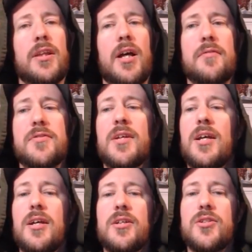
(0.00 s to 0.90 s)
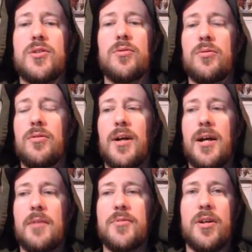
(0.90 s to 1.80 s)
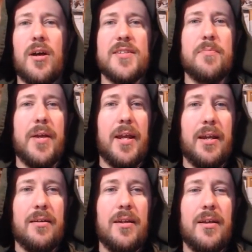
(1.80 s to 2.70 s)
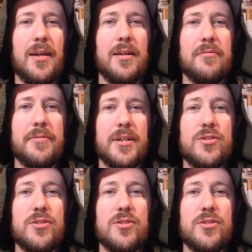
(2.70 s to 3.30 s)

It loves to cause pain and